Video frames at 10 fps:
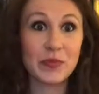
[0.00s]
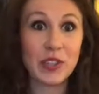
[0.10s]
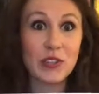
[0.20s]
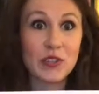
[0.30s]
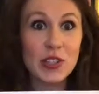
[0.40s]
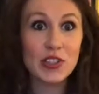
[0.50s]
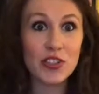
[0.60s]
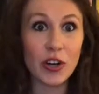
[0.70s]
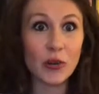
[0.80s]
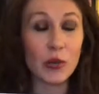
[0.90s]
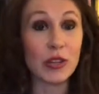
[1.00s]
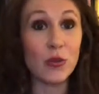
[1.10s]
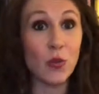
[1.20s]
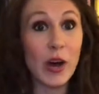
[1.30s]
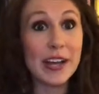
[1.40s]
So let's start with
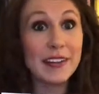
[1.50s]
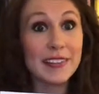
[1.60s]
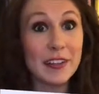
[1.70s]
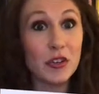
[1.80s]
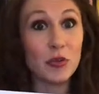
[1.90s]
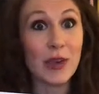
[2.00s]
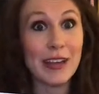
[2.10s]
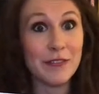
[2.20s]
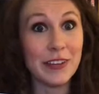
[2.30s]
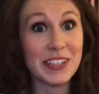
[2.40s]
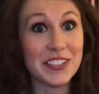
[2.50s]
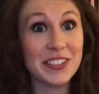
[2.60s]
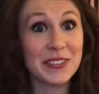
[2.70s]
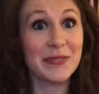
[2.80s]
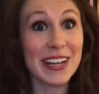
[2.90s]
one little red fish.
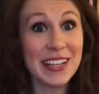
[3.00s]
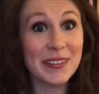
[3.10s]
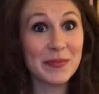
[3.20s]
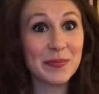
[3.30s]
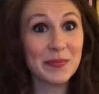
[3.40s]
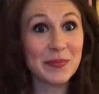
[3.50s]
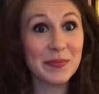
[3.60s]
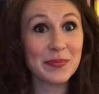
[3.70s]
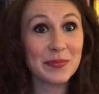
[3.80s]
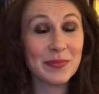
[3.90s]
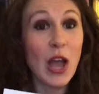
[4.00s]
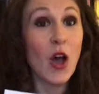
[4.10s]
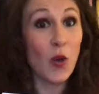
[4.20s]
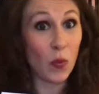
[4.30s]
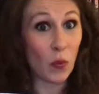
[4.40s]
Ready?
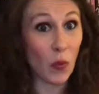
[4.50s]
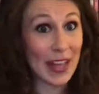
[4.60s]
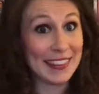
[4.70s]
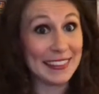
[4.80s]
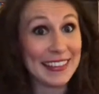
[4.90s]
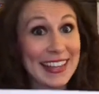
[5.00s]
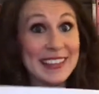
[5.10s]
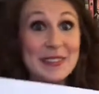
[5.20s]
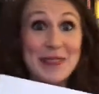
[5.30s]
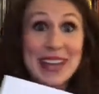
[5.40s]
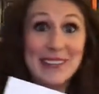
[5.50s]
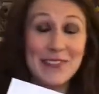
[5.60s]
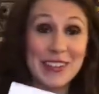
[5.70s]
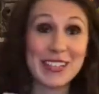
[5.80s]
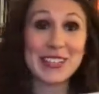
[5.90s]
One little red
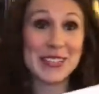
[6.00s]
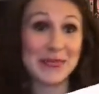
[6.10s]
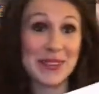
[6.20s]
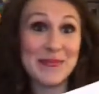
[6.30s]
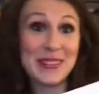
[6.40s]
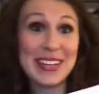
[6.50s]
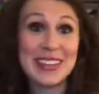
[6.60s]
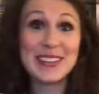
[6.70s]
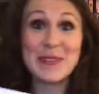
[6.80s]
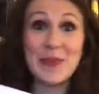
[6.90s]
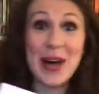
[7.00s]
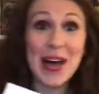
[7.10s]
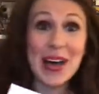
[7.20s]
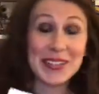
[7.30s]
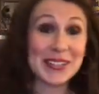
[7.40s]
fish swimming in the
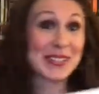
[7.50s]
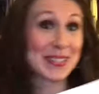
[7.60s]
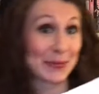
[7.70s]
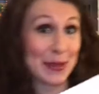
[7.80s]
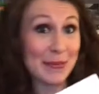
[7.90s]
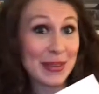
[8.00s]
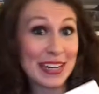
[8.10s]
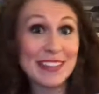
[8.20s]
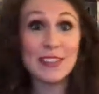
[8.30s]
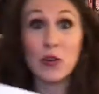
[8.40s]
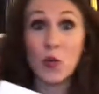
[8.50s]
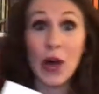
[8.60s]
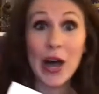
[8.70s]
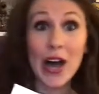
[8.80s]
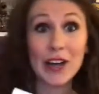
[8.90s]
water, swimming in the
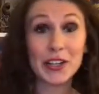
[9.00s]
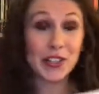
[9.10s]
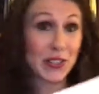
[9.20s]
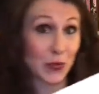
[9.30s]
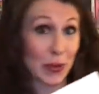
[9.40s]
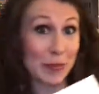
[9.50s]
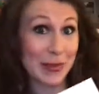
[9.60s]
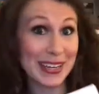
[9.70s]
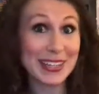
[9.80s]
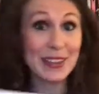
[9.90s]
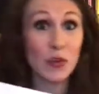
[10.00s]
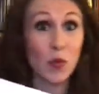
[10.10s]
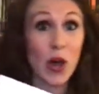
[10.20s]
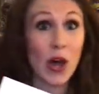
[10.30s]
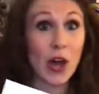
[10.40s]
water, swimming in the
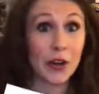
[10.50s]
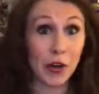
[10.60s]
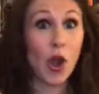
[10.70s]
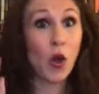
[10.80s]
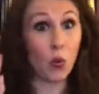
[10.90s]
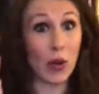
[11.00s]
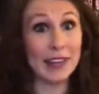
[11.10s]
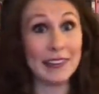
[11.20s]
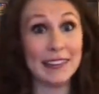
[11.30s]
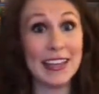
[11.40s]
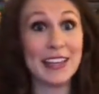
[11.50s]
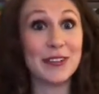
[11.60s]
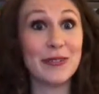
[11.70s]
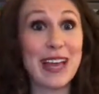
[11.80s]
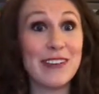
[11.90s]
water. One little
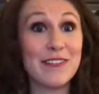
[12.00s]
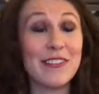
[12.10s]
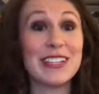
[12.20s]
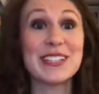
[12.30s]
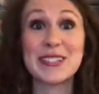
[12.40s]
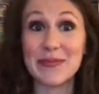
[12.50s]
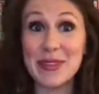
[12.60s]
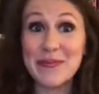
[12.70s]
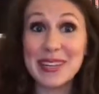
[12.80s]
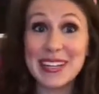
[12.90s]
red fish swimming